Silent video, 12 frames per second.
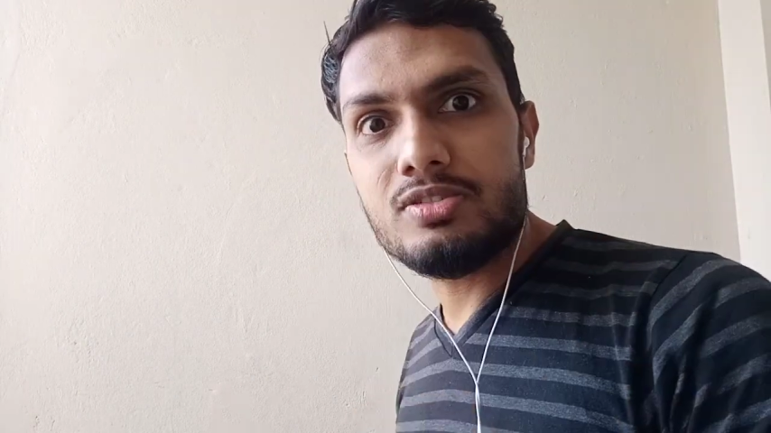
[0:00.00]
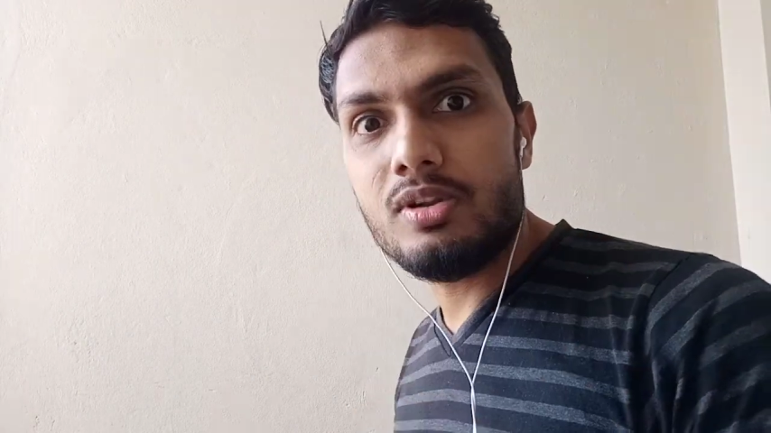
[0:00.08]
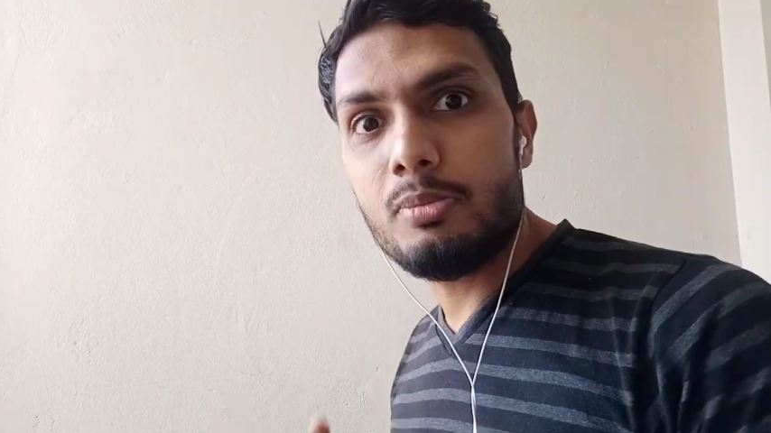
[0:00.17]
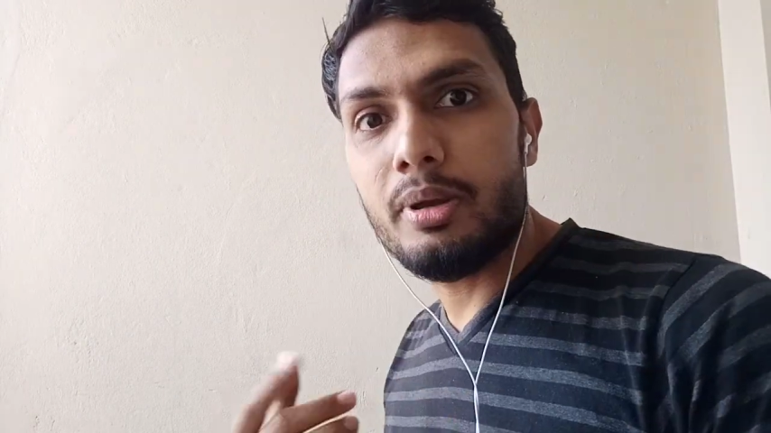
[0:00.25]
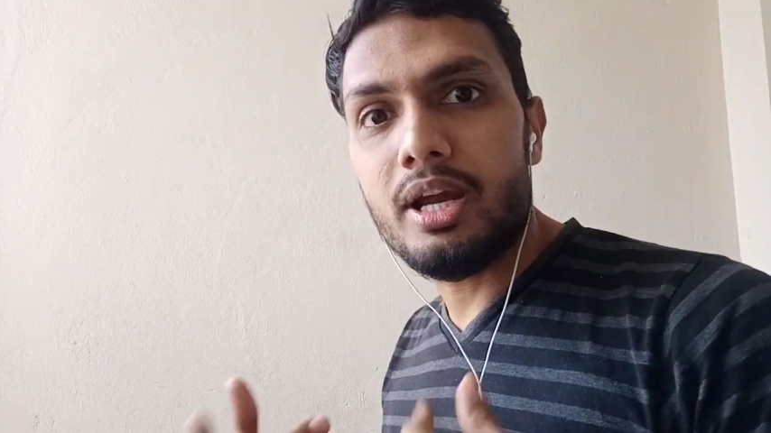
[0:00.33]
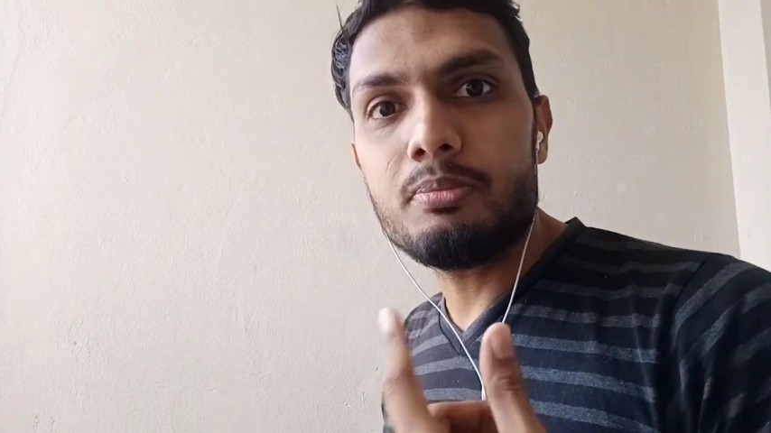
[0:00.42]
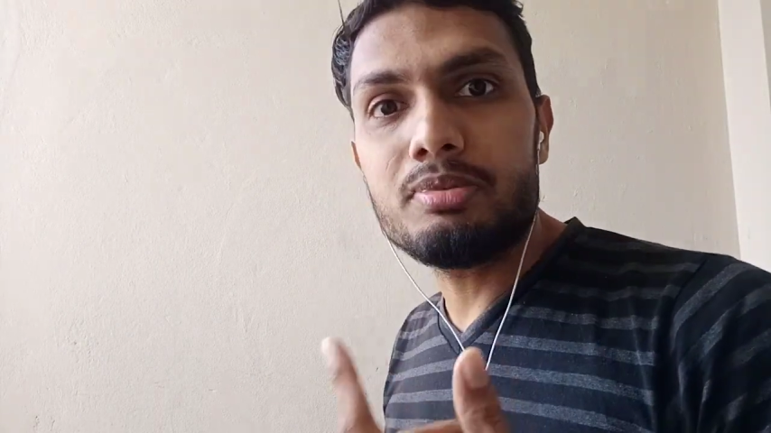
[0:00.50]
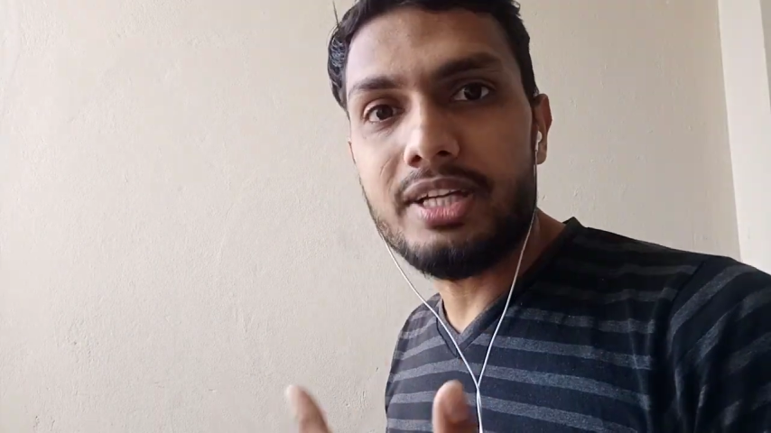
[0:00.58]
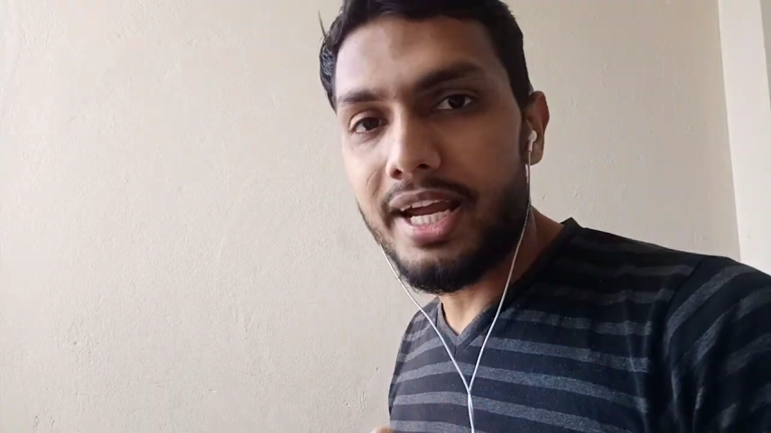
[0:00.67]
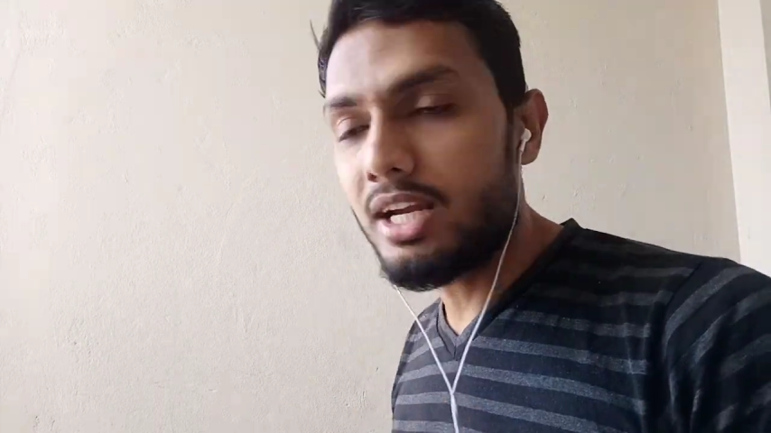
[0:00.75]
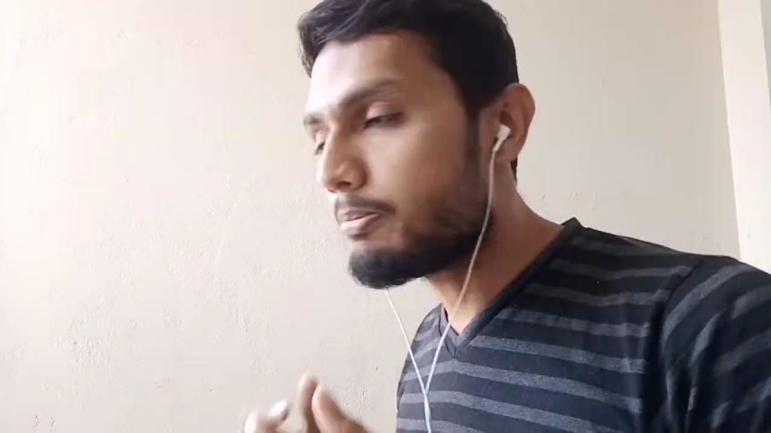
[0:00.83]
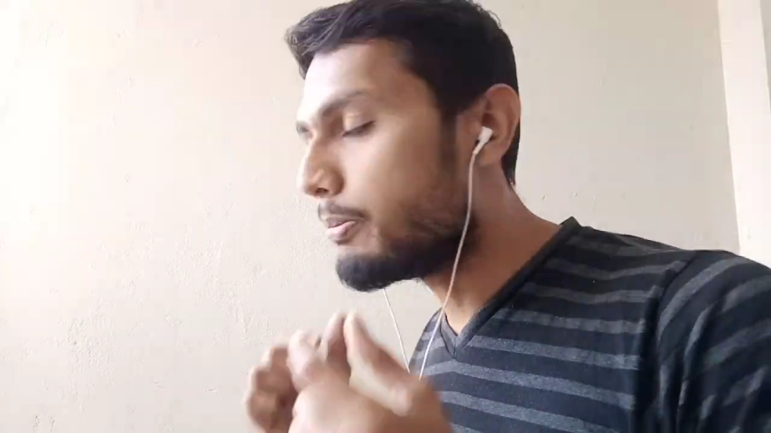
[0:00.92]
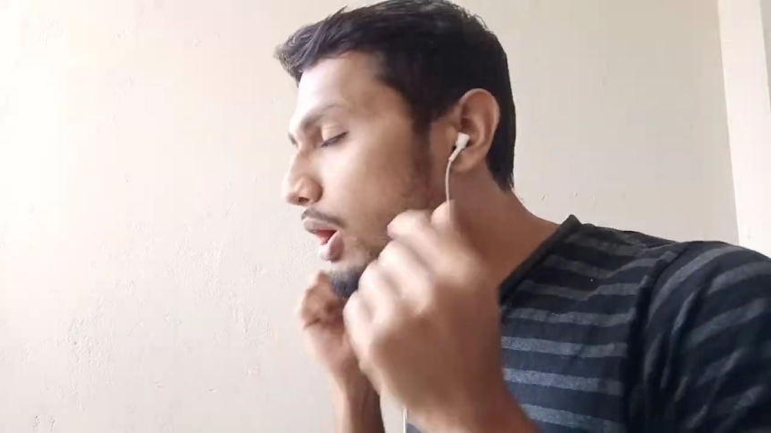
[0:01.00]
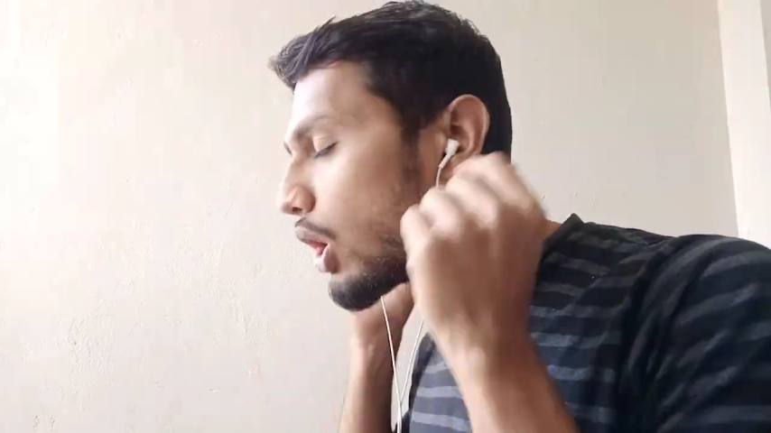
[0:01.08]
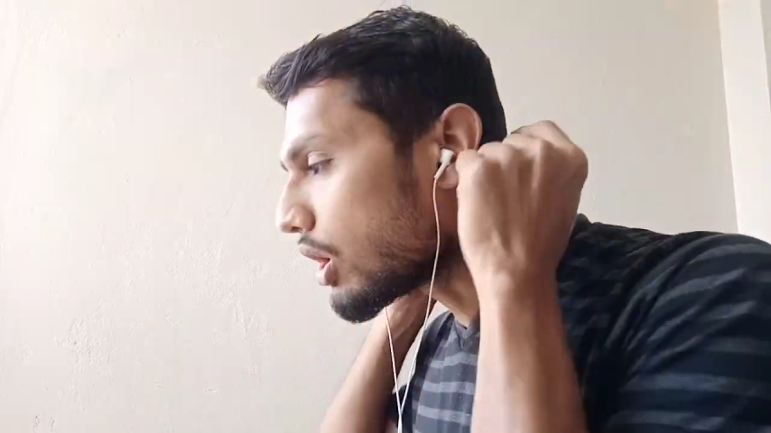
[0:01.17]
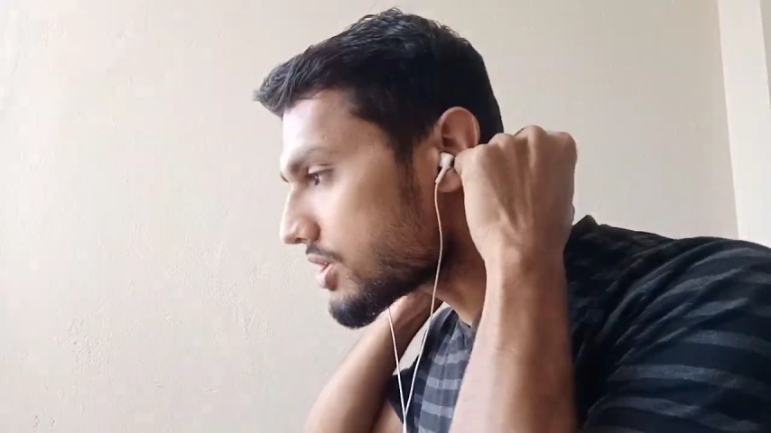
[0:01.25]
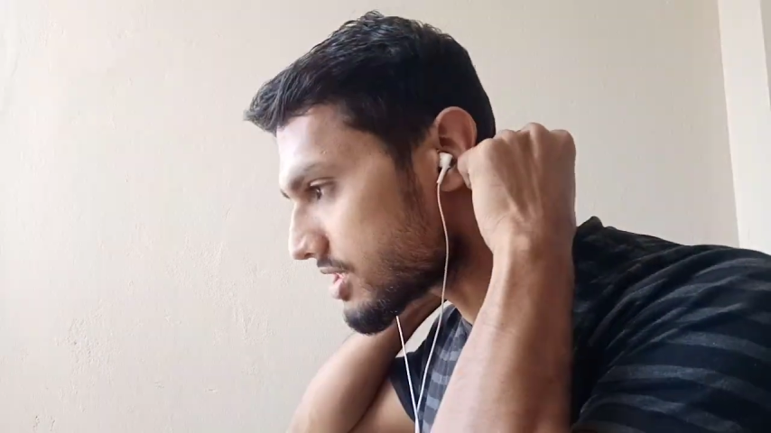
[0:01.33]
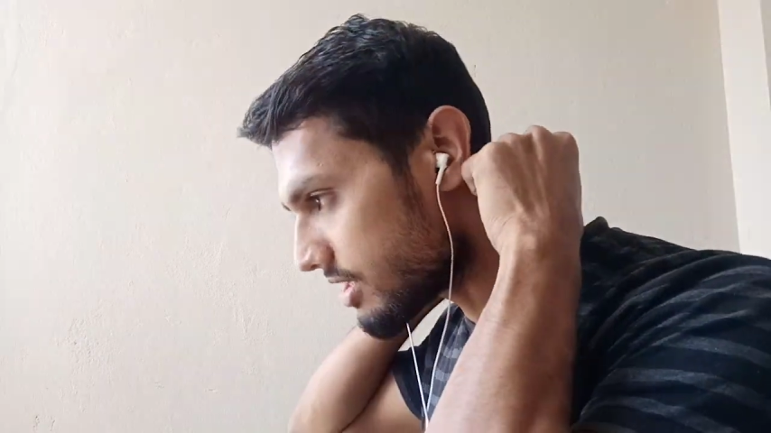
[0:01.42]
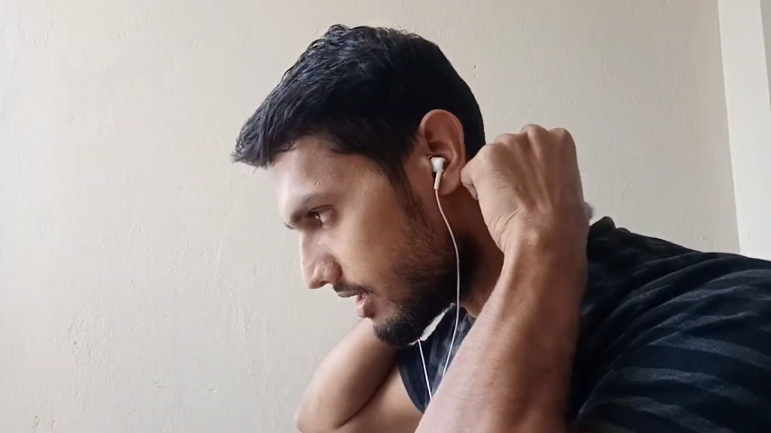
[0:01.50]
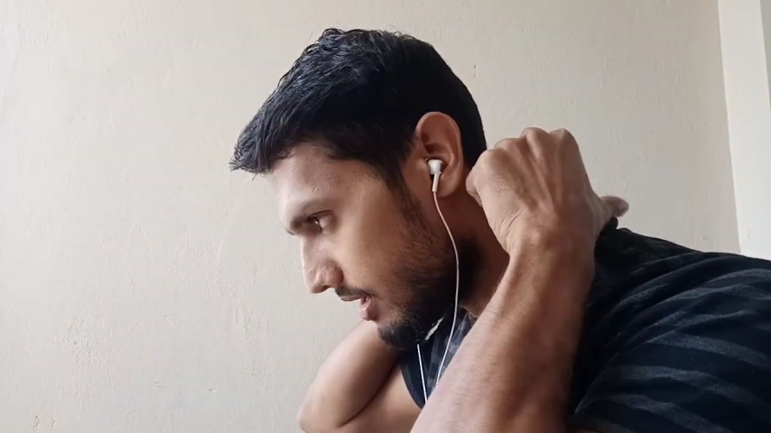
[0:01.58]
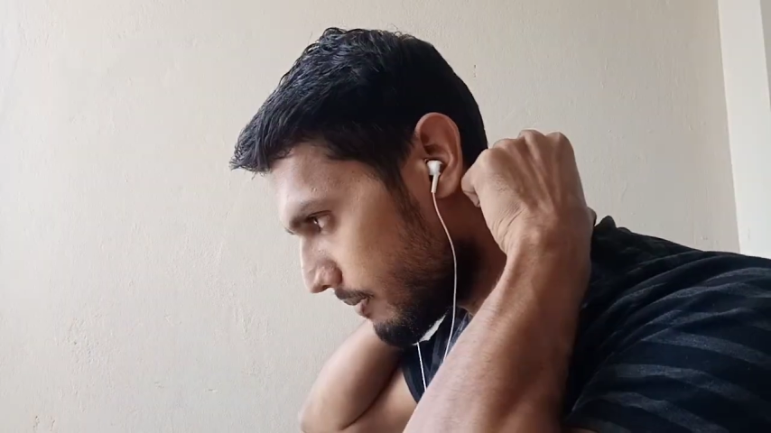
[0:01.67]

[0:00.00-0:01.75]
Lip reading: will become tight because